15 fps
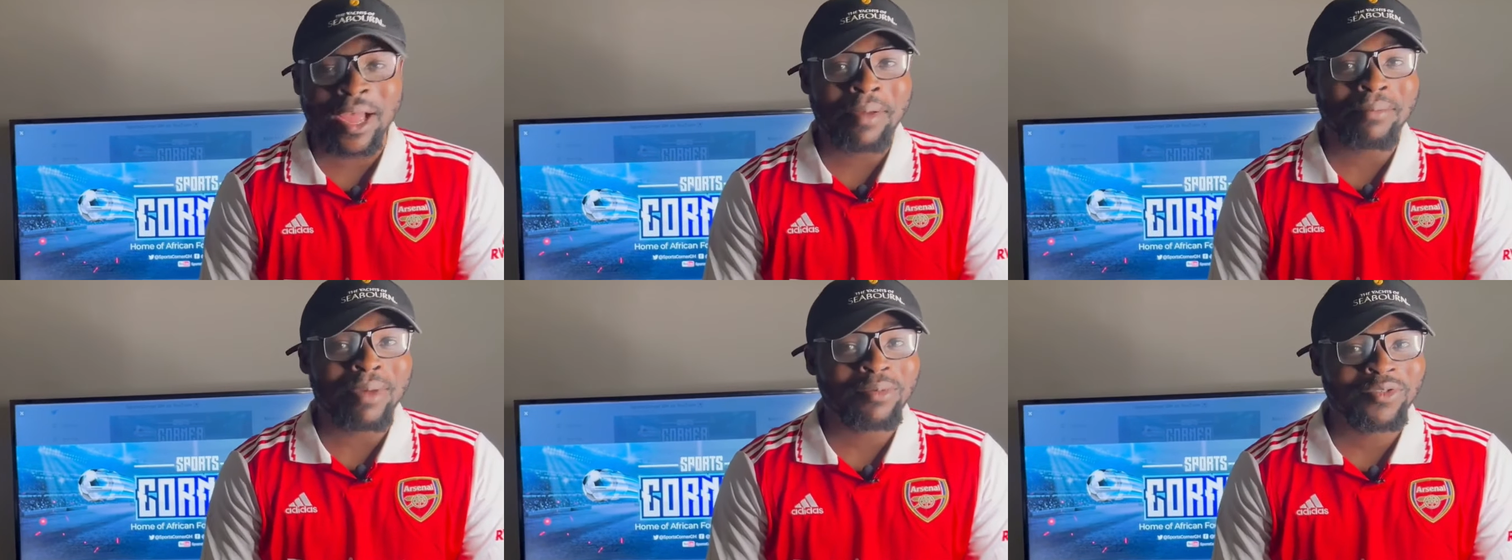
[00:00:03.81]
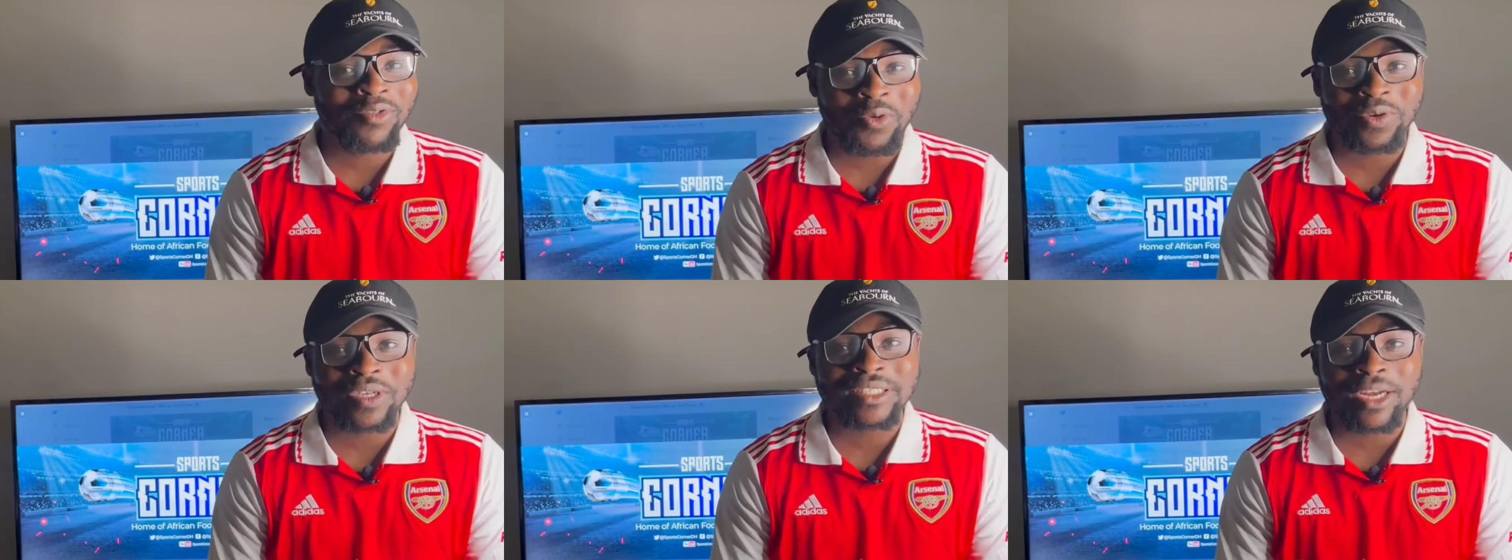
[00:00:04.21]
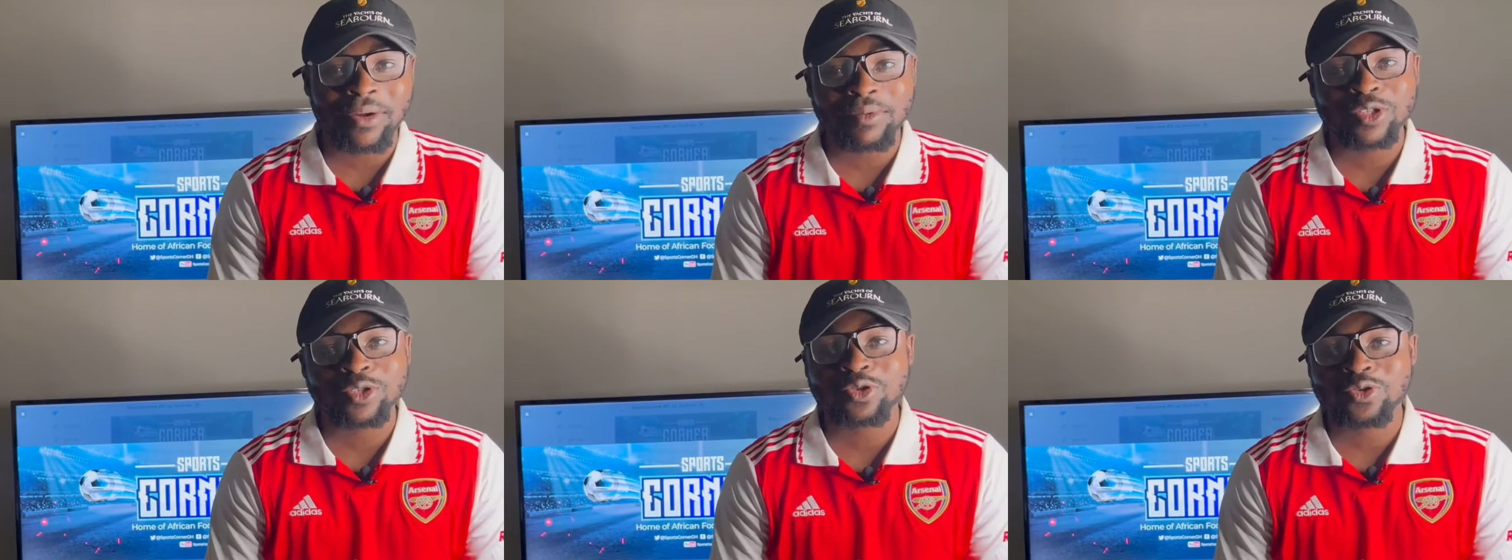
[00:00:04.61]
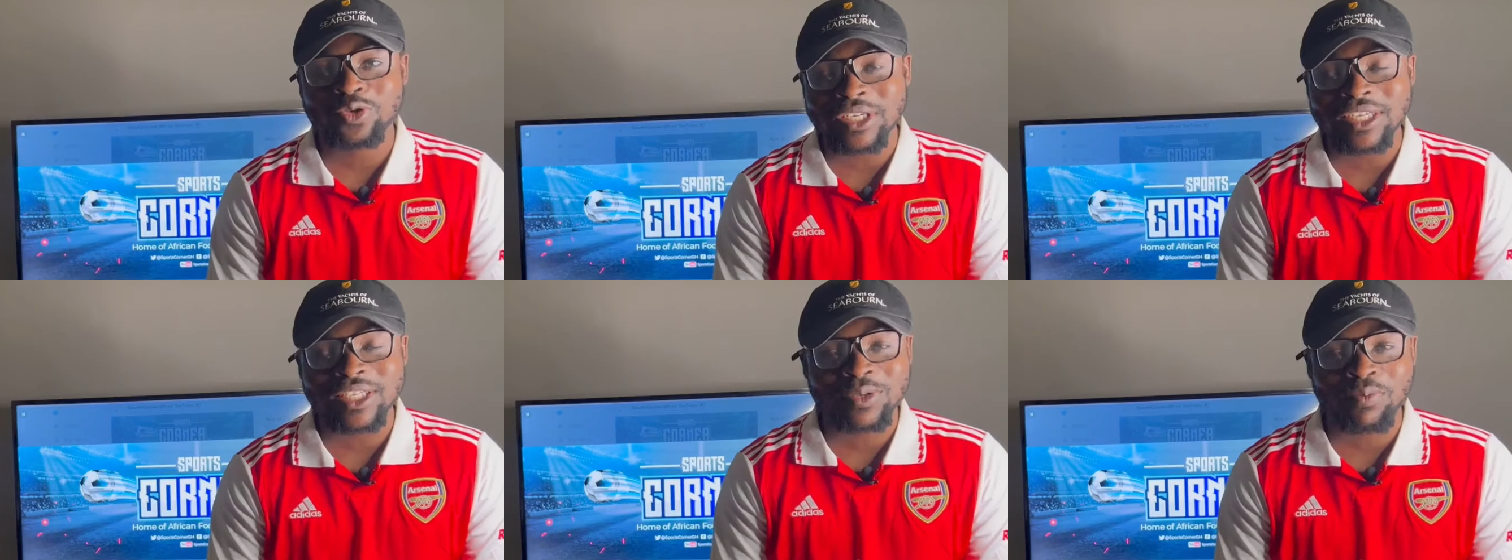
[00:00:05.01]
But before we jump into
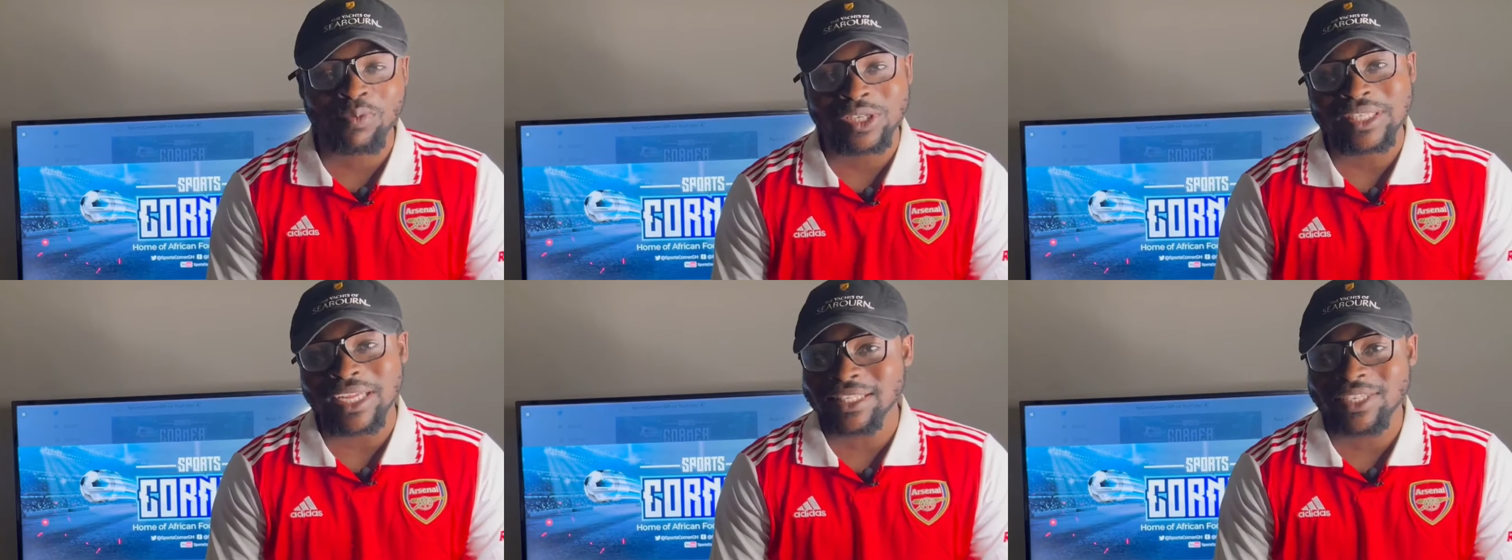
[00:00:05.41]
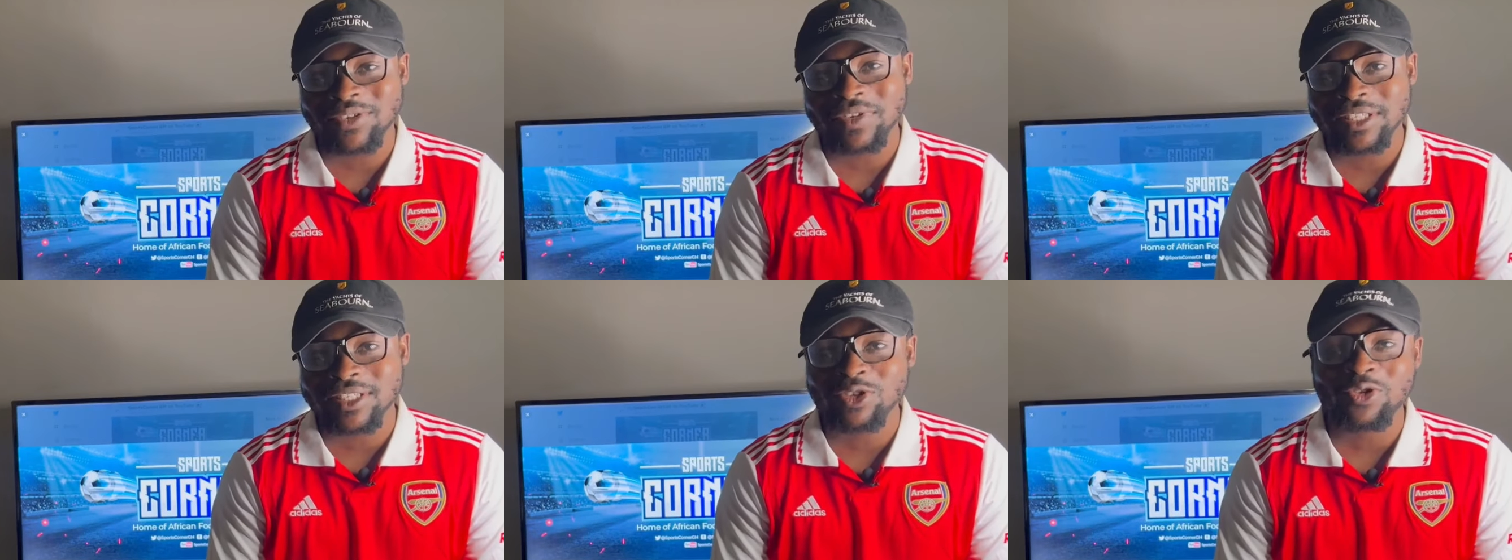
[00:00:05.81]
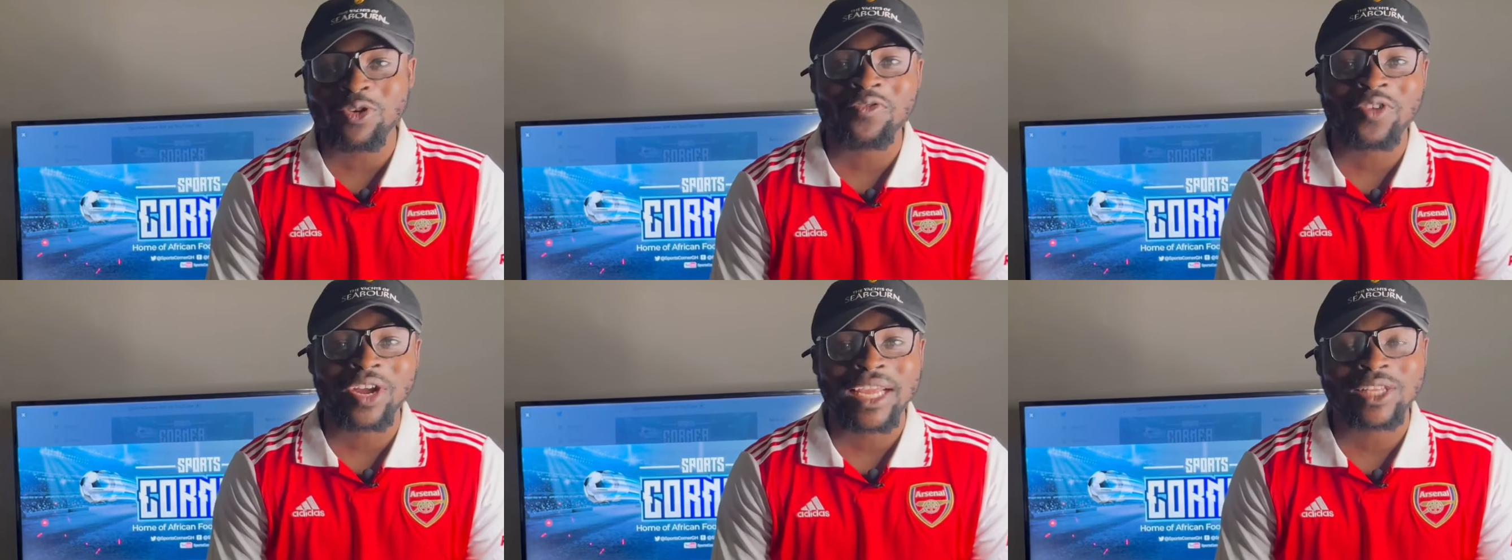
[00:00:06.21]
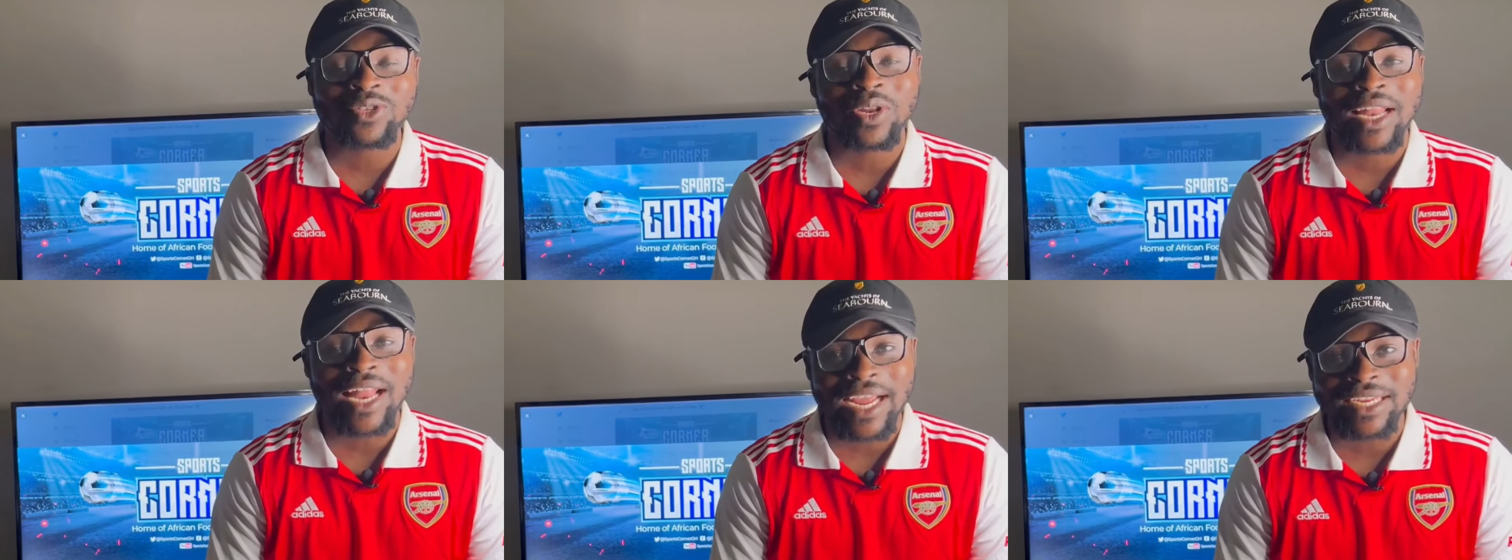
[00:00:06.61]
today's sports activity, don't forget to
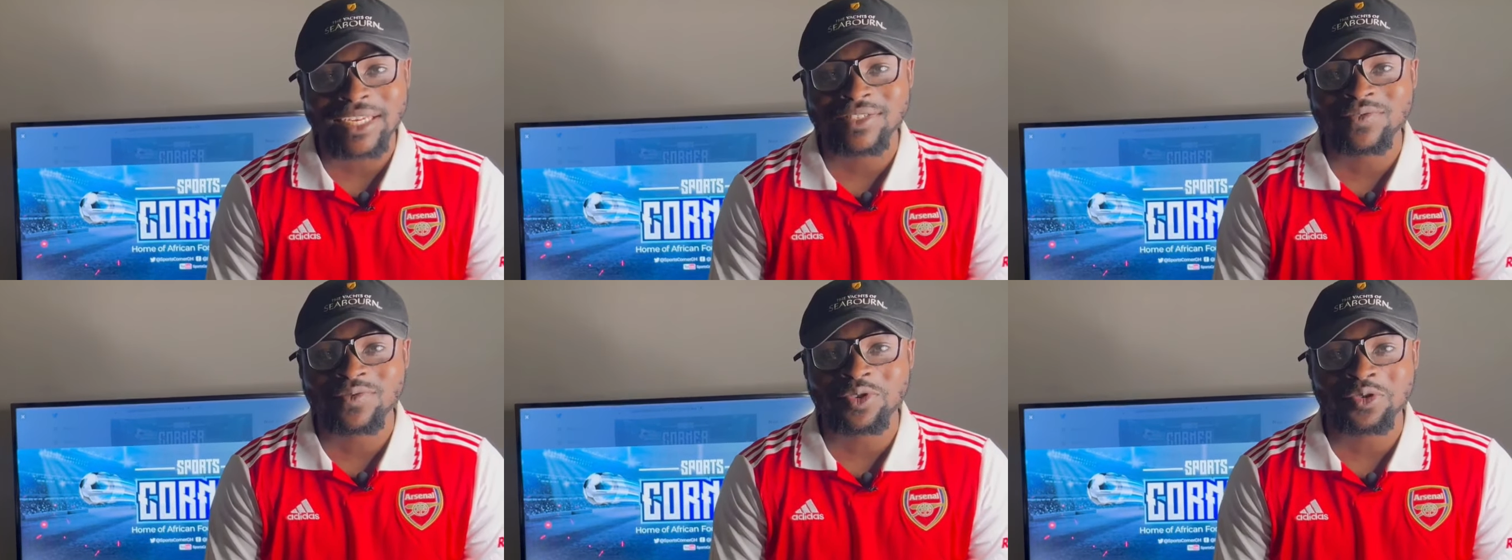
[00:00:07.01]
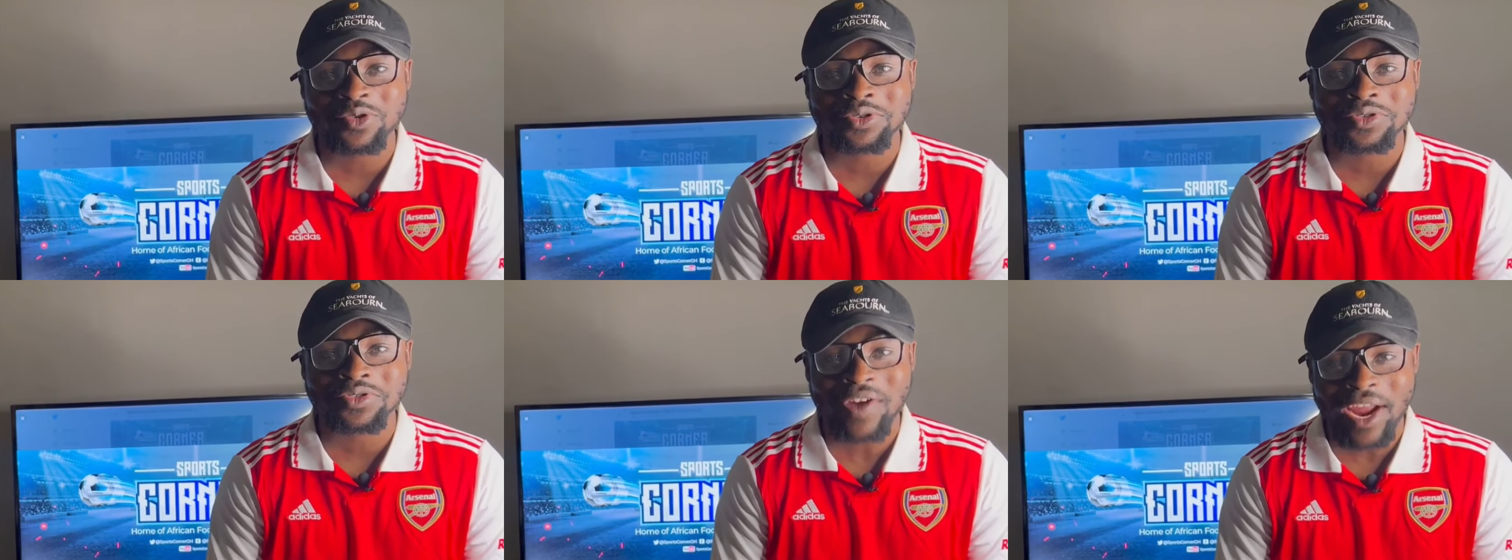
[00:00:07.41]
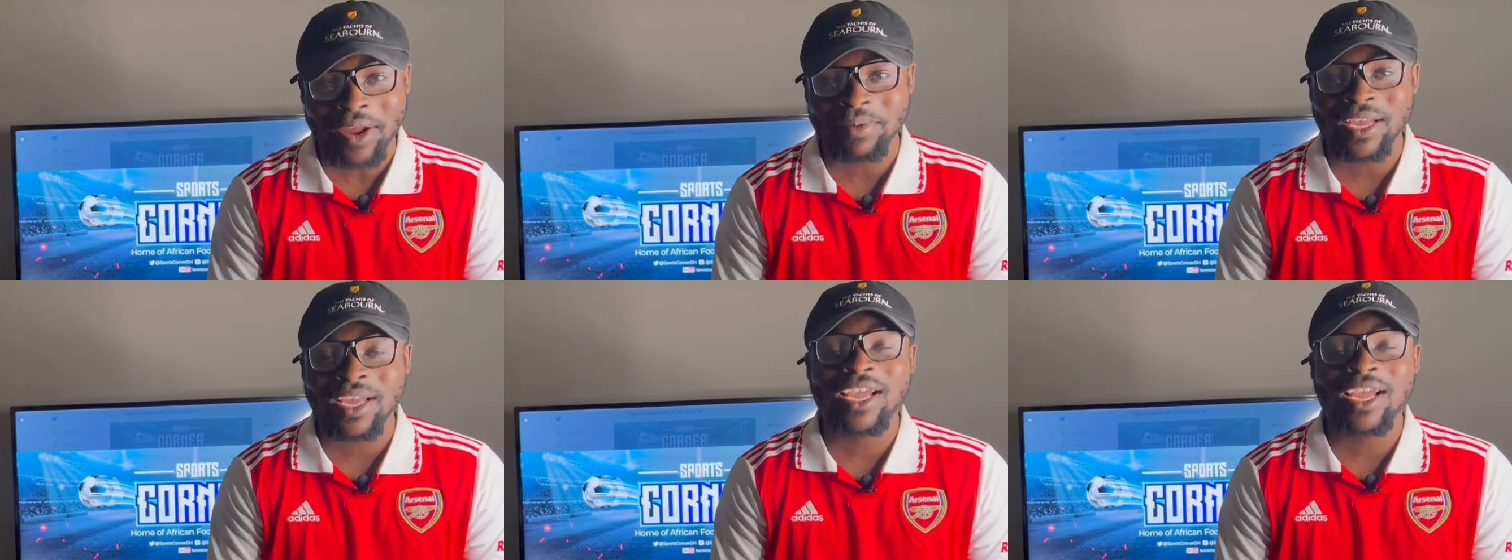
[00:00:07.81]
like this video, subscribe,